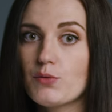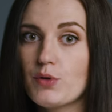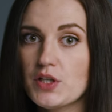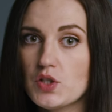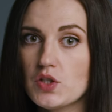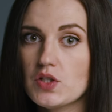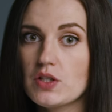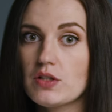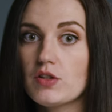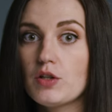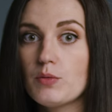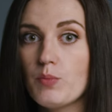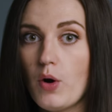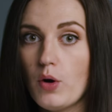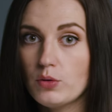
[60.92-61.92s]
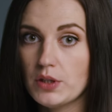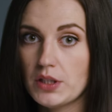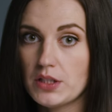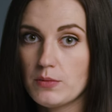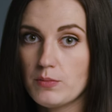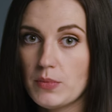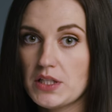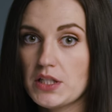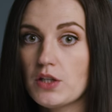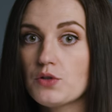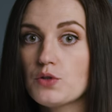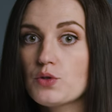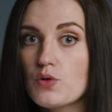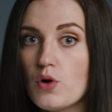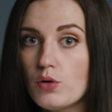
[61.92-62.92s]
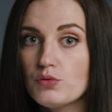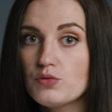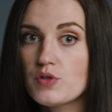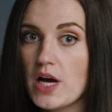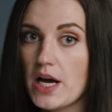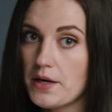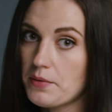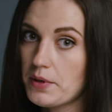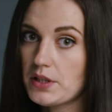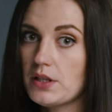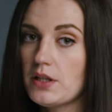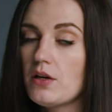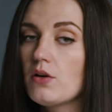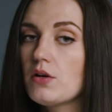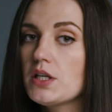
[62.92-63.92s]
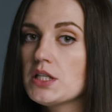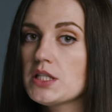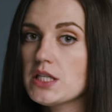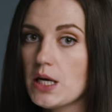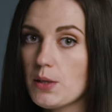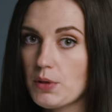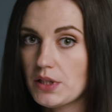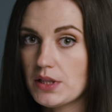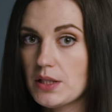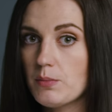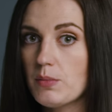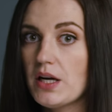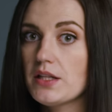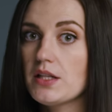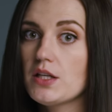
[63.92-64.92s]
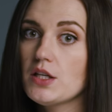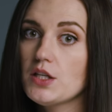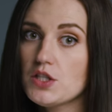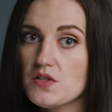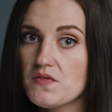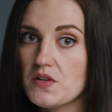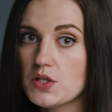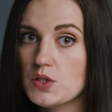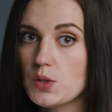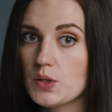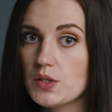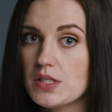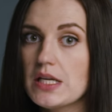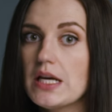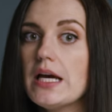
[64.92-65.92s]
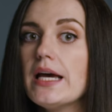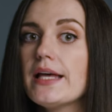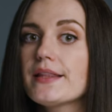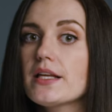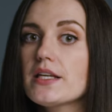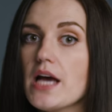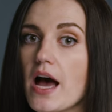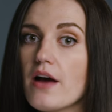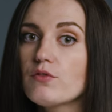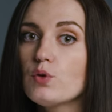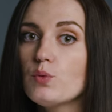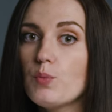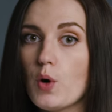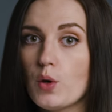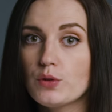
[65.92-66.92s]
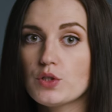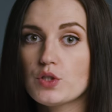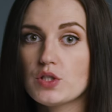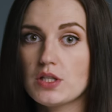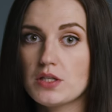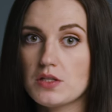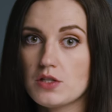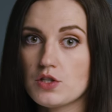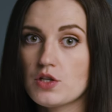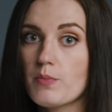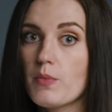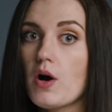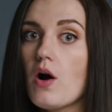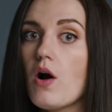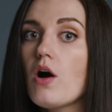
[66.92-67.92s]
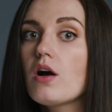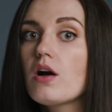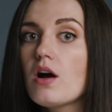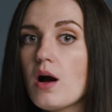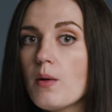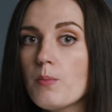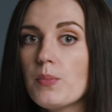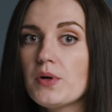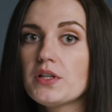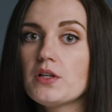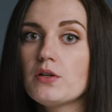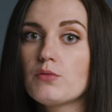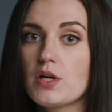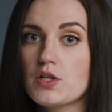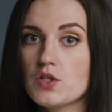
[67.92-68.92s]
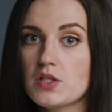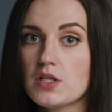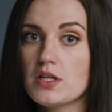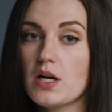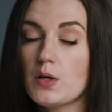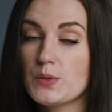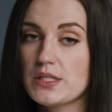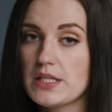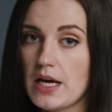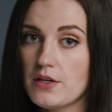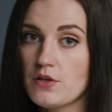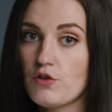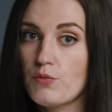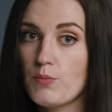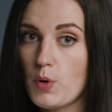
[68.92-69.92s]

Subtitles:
registered in Poland but controlled directly or indirectly by the individuals that have no Polish citizenship or company registered outside of